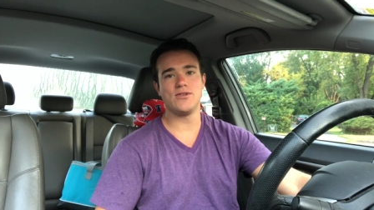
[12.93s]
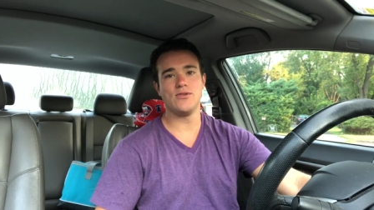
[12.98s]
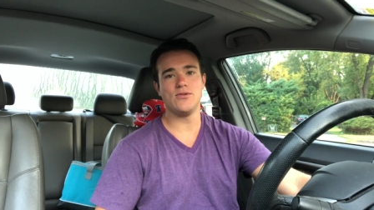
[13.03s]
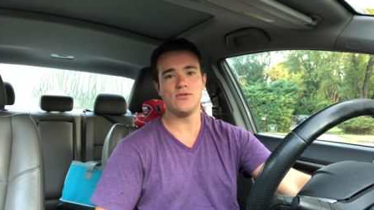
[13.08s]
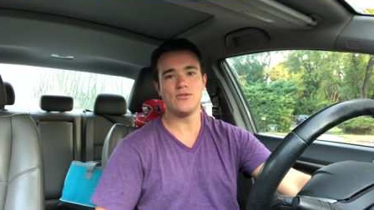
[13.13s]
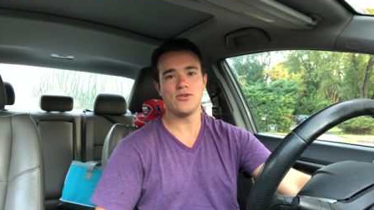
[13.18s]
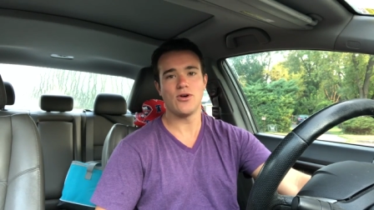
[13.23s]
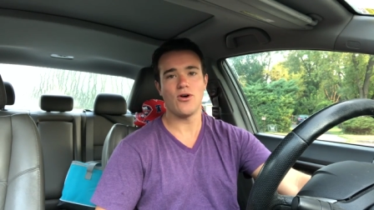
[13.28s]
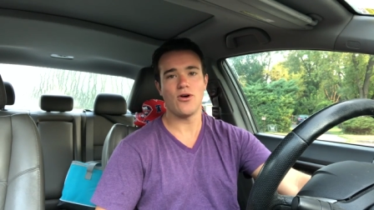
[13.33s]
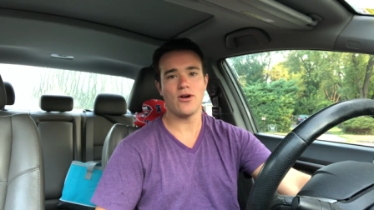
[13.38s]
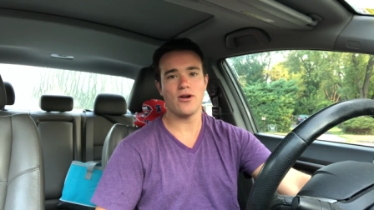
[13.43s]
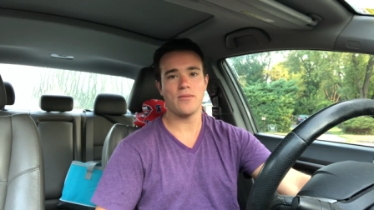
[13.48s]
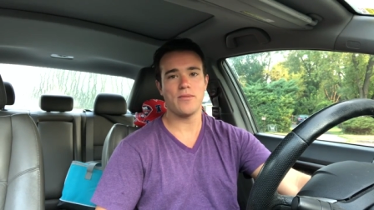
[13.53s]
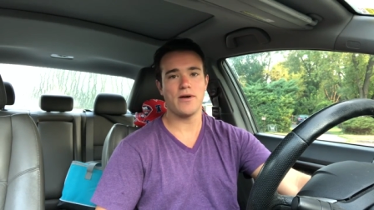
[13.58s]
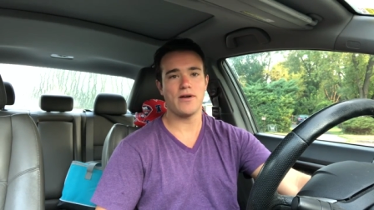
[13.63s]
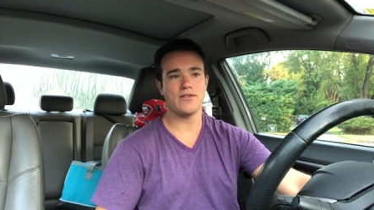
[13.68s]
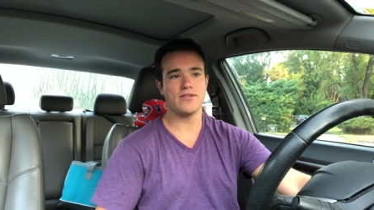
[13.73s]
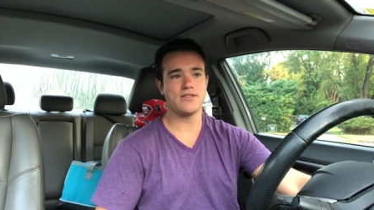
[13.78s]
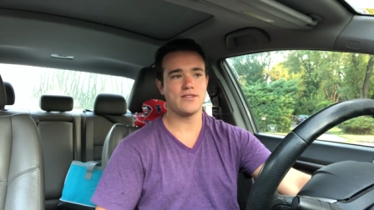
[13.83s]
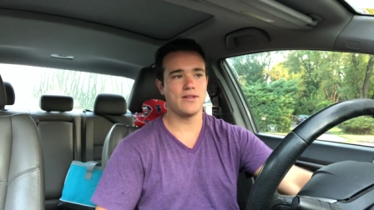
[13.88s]
to talk
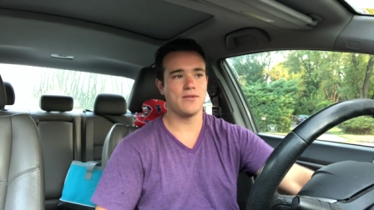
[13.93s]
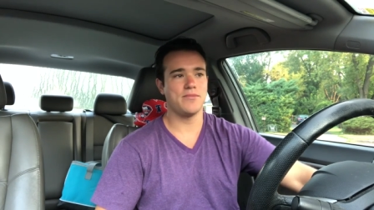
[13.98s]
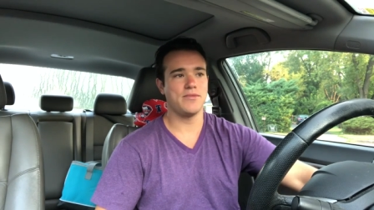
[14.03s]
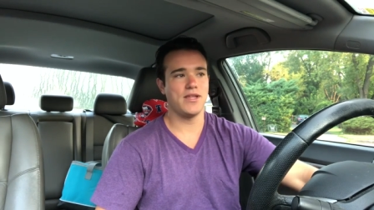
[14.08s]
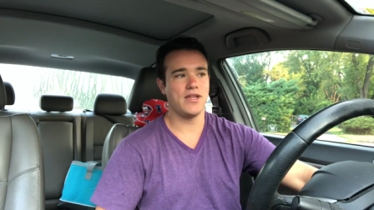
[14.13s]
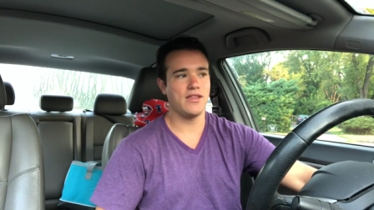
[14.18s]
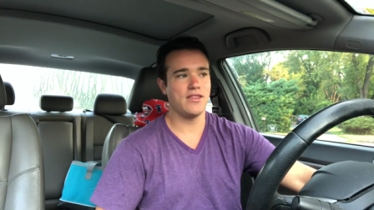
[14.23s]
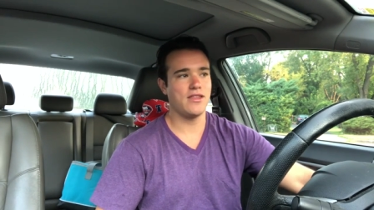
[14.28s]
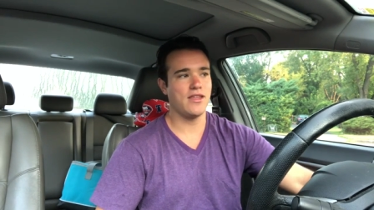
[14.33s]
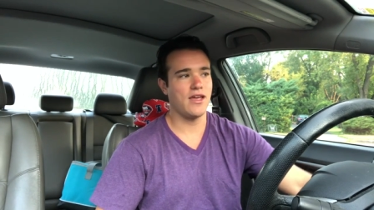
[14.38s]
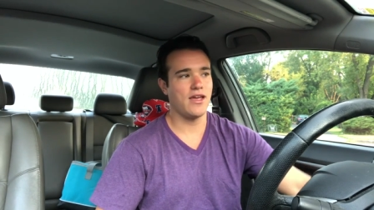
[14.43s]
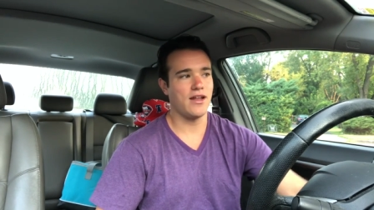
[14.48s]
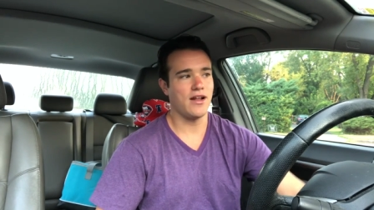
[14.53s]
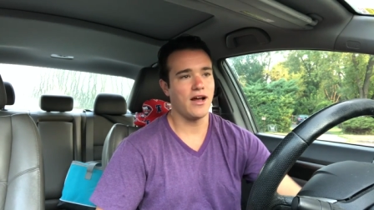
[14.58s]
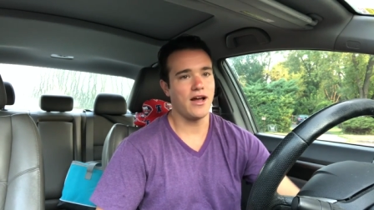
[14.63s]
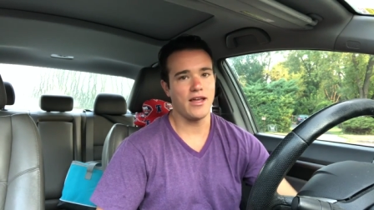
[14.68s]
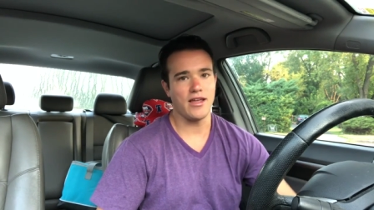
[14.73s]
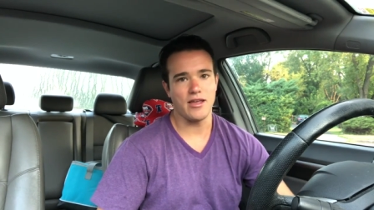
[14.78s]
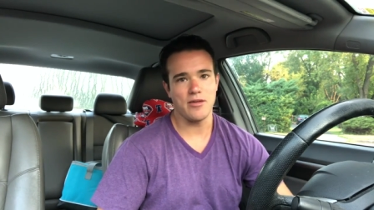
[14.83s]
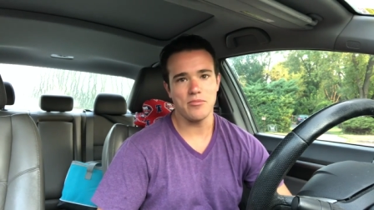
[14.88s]
about something that
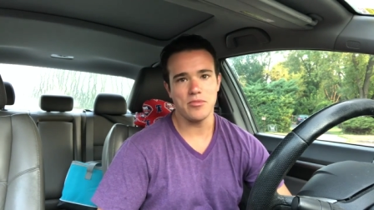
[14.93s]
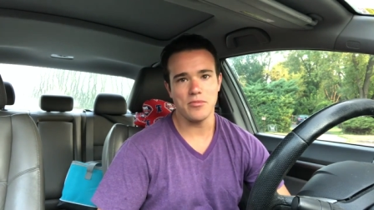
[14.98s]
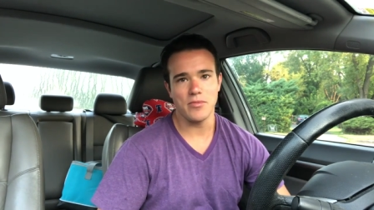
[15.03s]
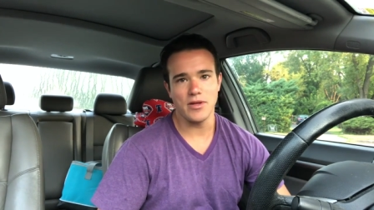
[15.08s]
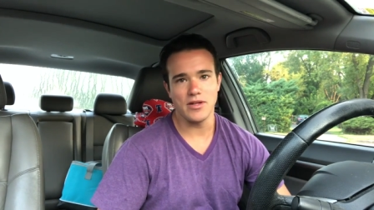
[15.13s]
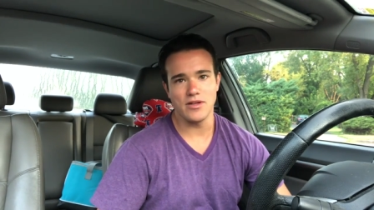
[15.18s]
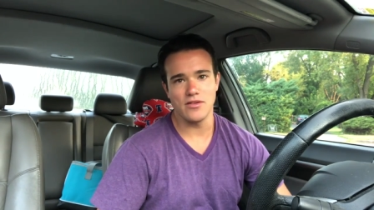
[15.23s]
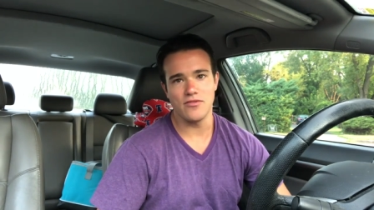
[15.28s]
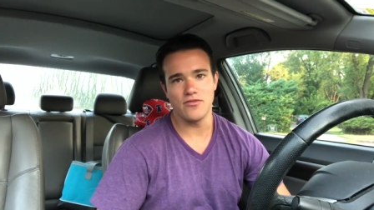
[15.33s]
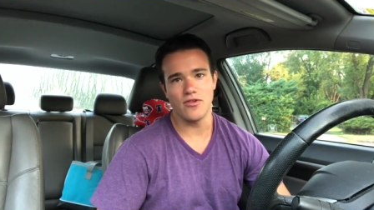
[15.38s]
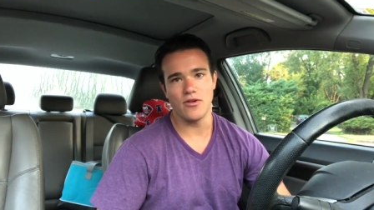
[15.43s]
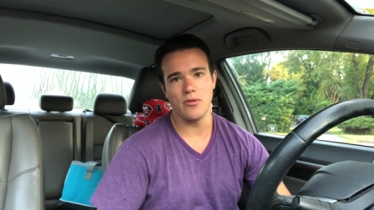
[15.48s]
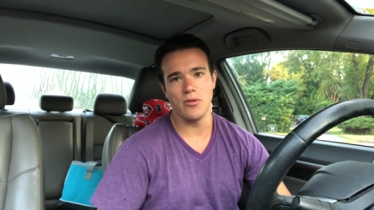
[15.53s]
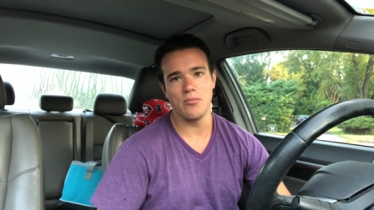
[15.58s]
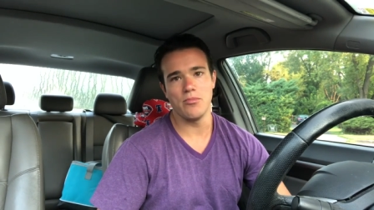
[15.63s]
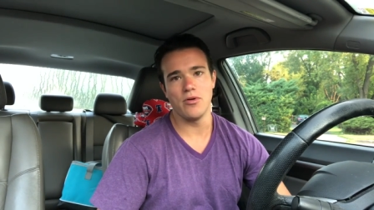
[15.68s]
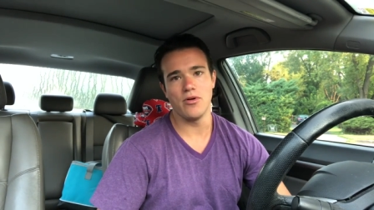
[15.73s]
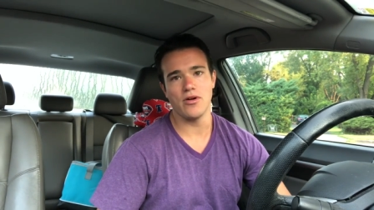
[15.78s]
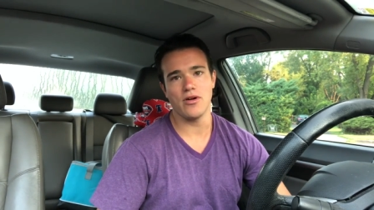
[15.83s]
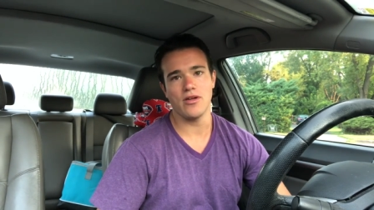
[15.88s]
I implemented from
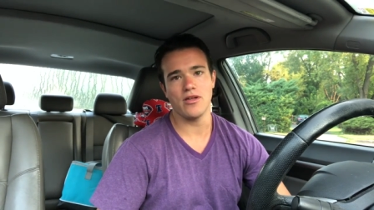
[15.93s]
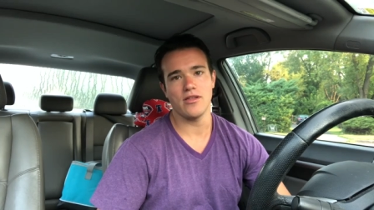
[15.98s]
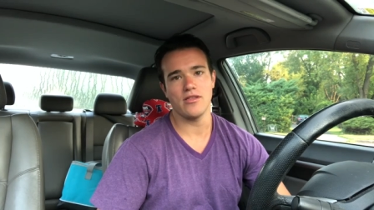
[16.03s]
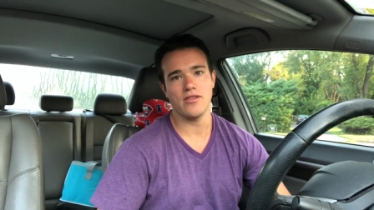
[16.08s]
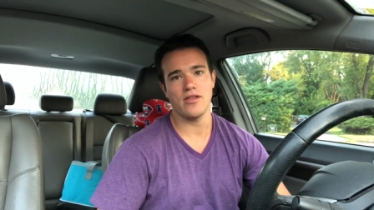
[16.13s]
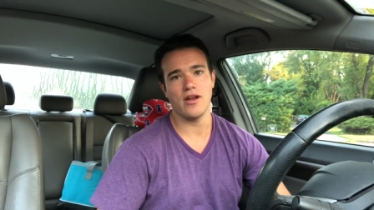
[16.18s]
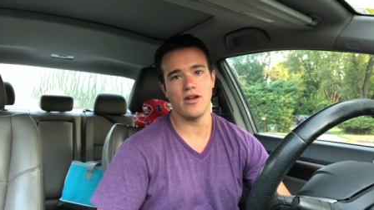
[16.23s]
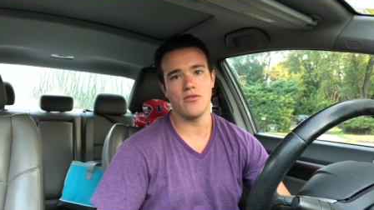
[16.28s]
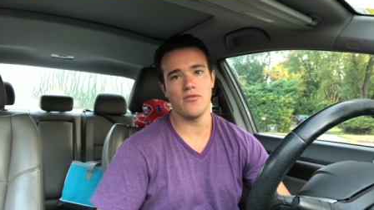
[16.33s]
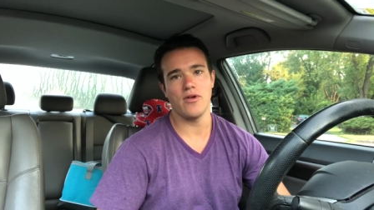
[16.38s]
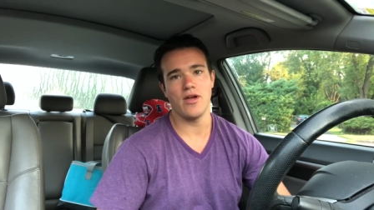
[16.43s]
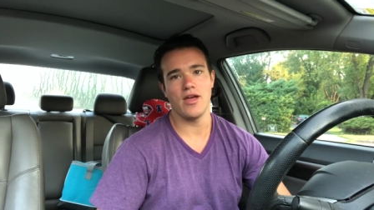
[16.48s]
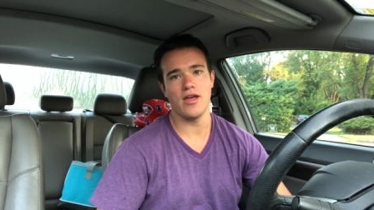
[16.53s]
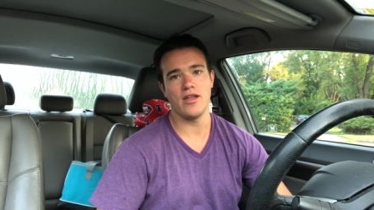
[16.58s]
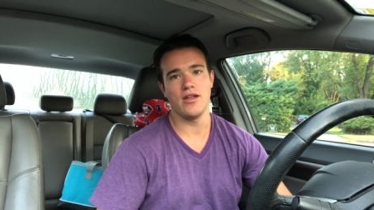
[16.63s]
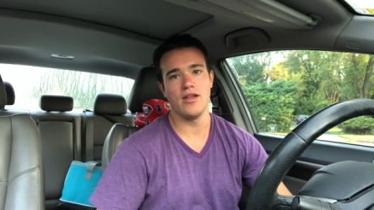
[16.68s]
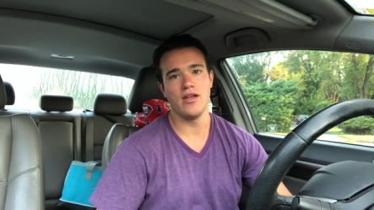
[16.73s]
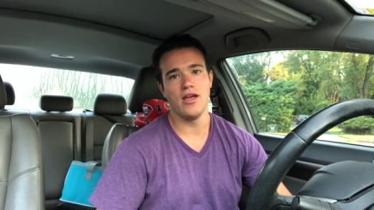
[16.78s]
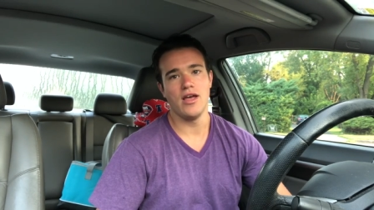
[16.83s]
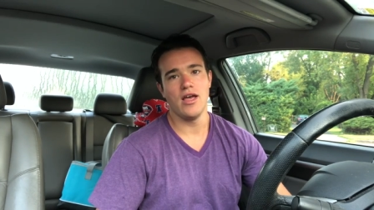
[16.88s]
a book that I
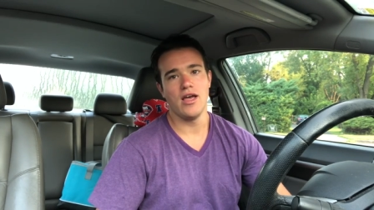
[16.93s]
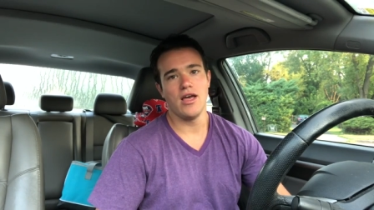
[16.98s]
read,